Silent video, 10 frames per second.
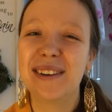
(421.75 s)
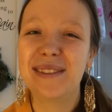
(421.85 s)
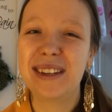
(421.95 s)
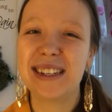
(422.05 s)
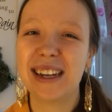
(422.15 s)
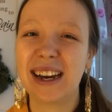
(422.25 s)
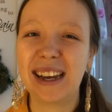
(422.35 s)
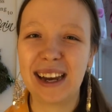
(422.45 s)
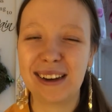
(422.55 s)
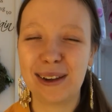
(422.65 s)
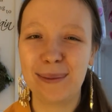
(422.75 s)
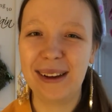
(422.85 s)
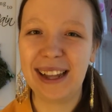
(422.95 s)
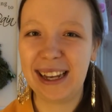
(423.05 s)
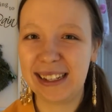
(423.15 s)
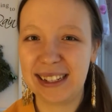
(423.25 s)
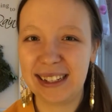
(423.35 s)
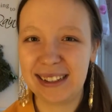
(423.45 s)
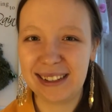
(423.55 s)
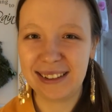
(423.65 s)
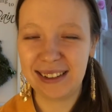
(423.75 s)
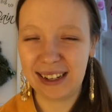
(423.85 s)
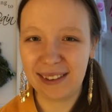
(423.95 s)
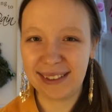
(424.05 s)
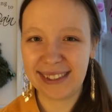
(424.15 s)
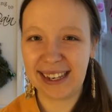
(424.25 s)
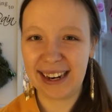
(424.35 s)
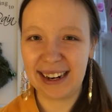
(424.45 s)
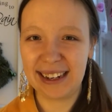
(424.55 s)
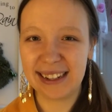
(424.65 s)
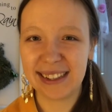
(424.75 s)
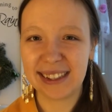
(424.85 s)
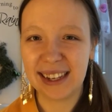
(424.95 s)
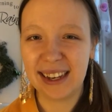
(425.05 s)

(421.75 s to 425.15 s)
which I accumulated during these years.